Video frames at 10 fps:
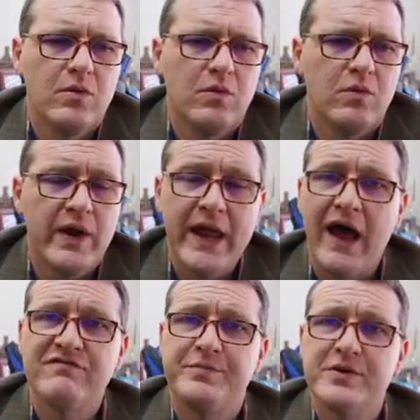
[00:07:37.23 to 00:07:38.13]
We
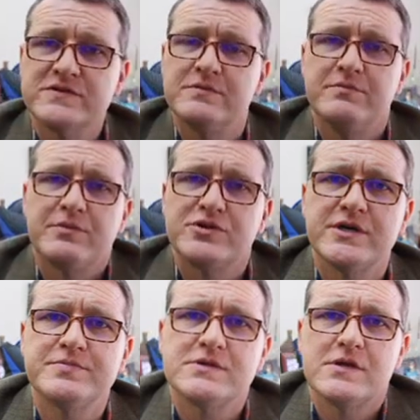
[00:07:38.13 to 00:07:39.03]
have built-in
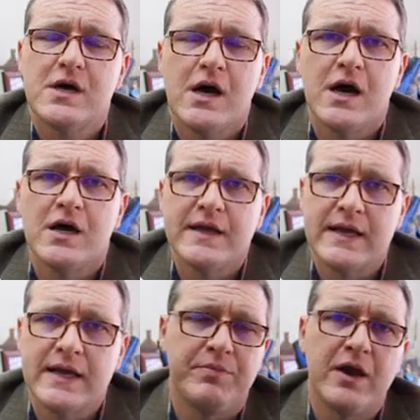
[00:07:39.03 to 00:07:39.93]
memberships. They
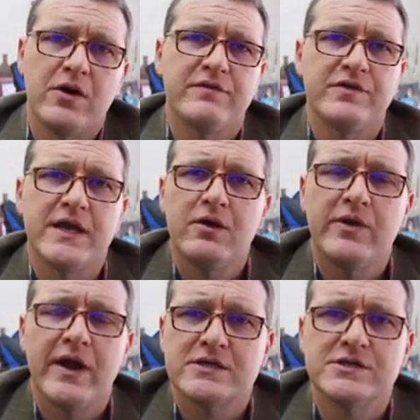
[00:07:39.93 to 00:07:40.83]
get better every day.
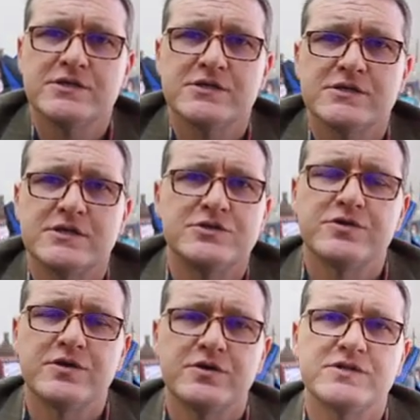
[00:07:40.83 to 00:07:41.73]
We actually just
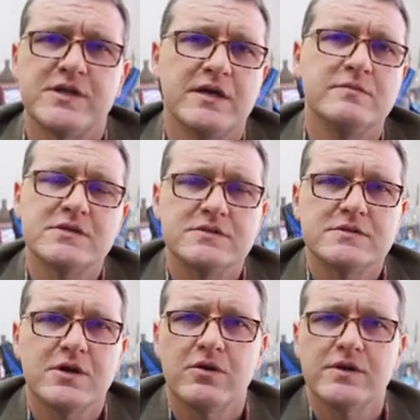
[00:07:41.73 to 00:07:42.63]
introduced themes.
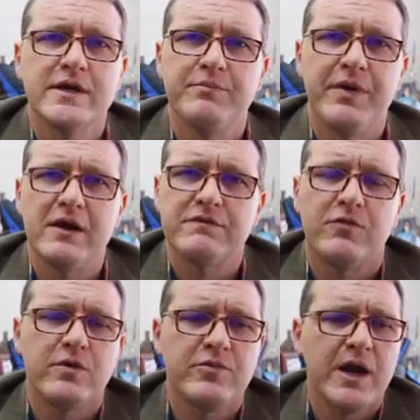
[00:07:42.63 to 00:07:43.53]
It's currently in beta
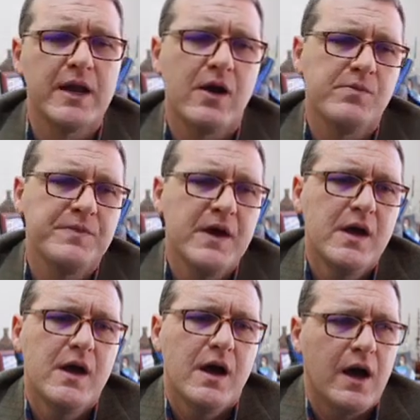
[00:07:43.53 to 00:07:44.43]
form right now.
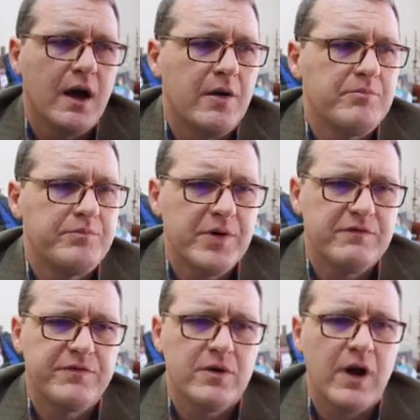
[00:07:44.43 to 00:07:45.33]
But
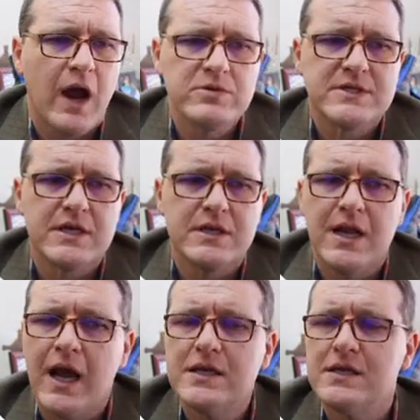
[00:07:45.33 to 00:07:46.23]
for, I would say,
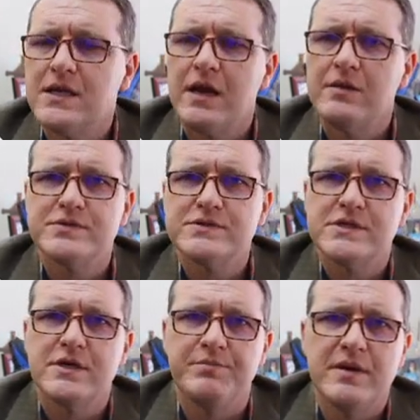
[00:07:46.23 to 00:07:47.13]

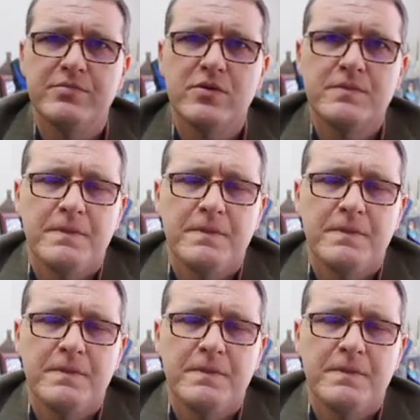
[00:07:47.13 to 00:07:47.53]
99% of people,